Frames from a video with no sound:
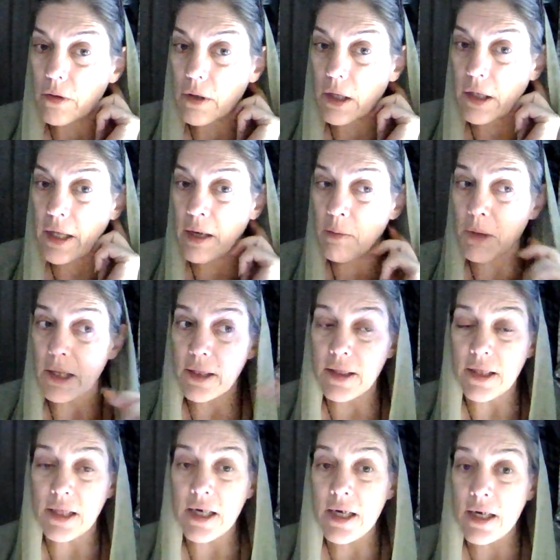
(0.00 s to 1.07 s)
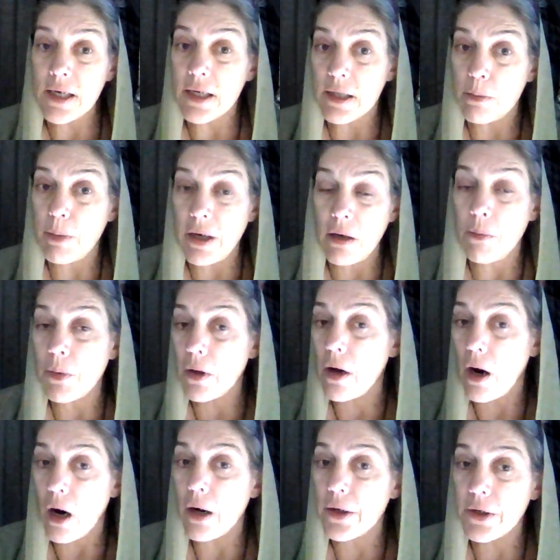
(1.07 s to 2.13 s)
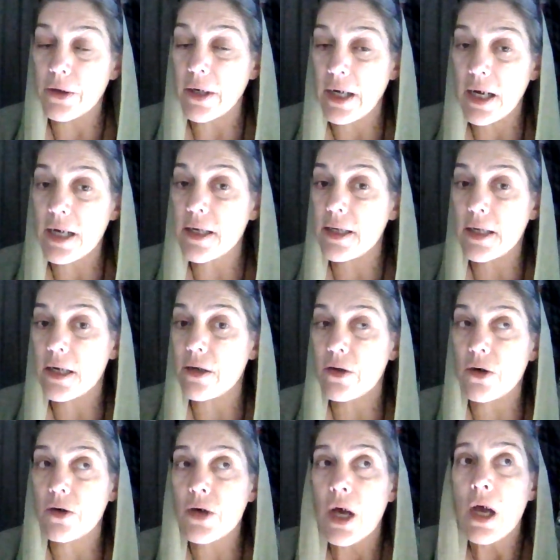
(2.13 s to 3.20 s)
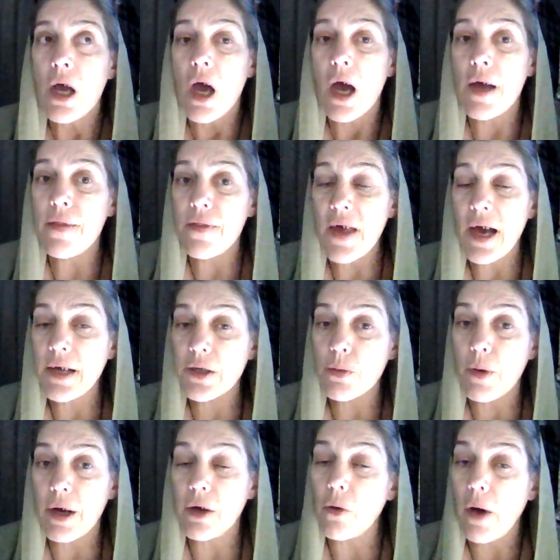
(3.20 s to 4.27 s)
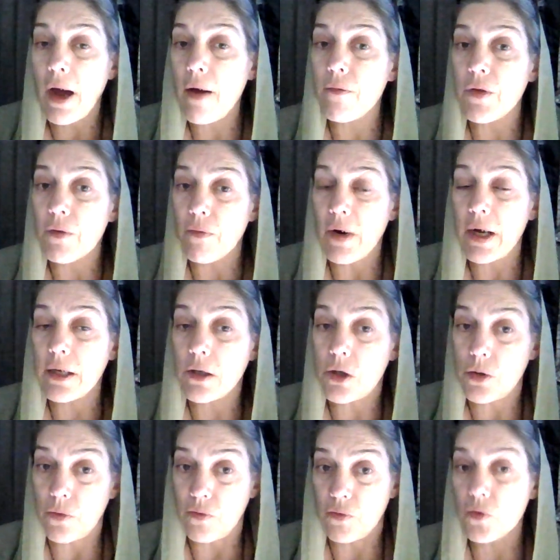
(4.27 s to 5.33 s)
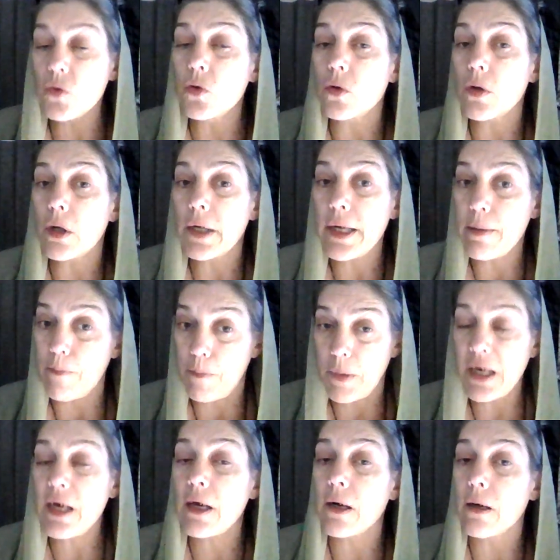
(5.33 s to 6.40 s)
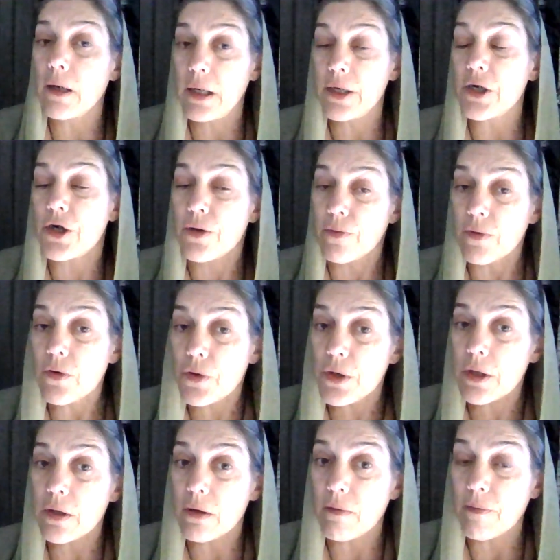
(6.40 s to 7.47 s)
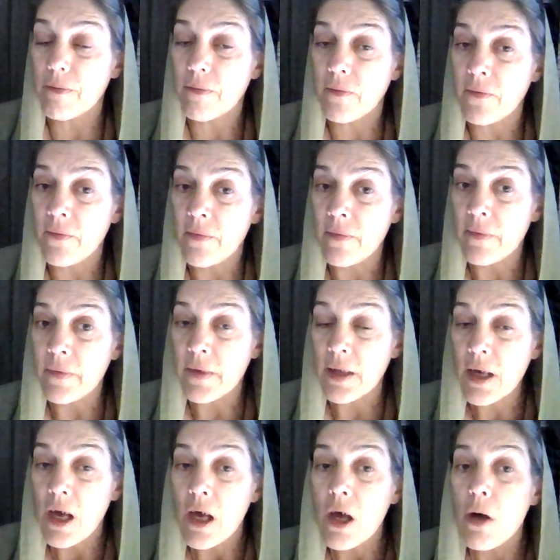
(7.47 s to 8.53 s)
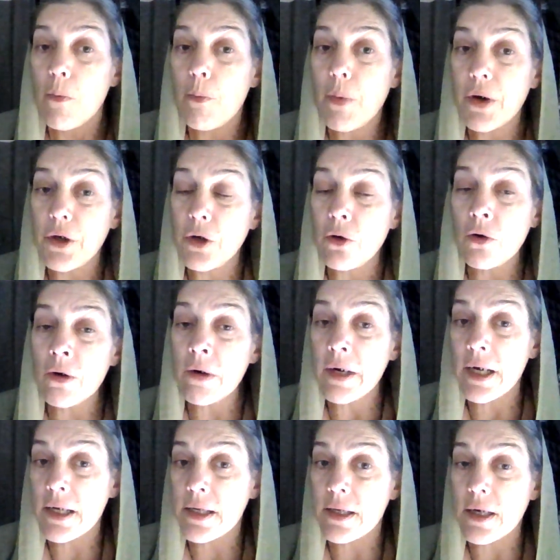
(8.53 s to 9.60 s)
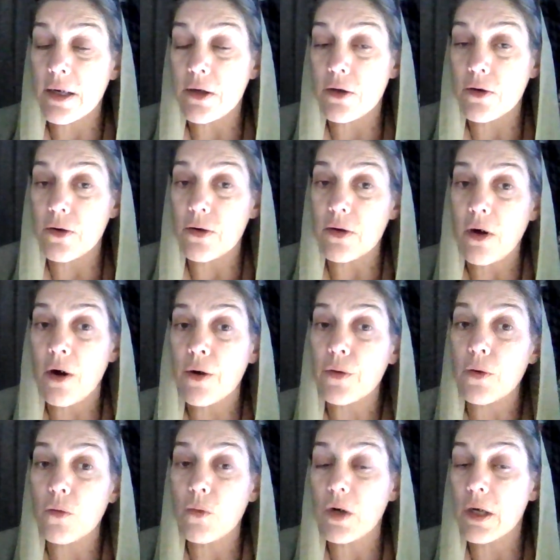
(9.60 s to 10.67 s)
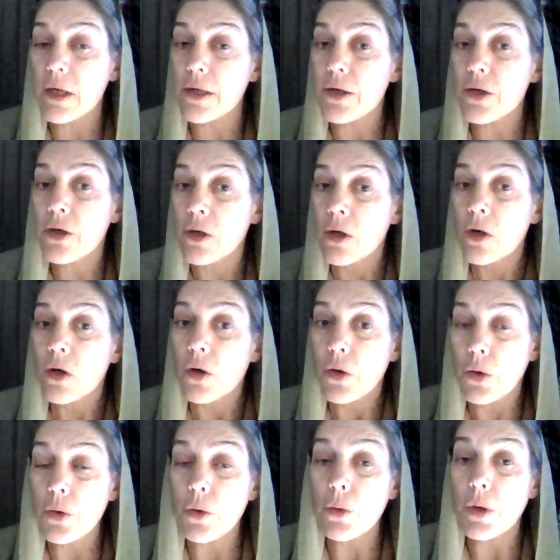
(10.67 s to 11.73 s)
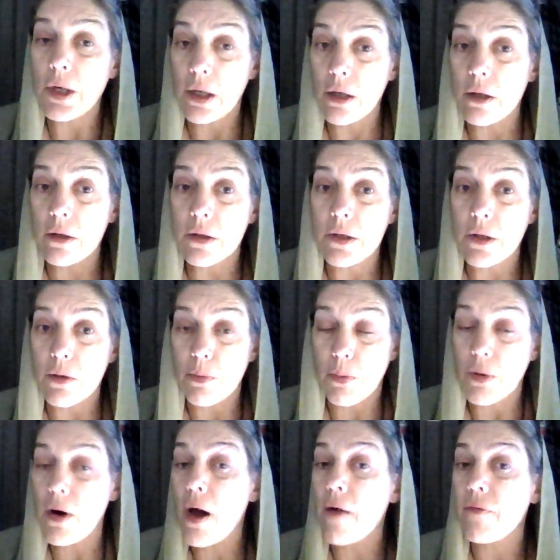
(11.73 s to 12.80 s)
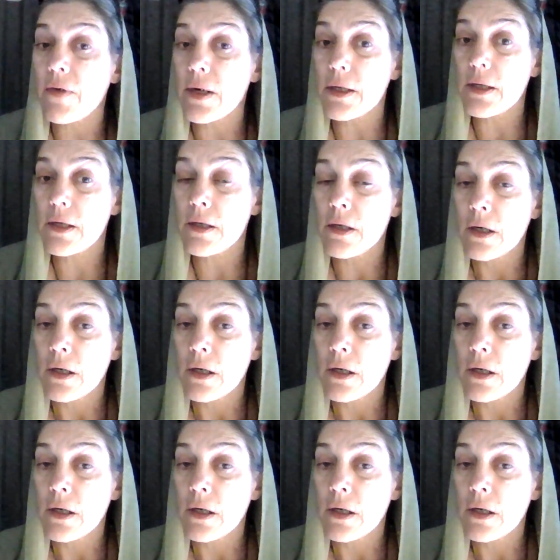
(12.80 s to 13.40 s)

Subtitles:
claiming these people are your ancestors, and that's why you have the right to rule and be here in Jerusalem. But your ancestors are the ones who killed the prophets,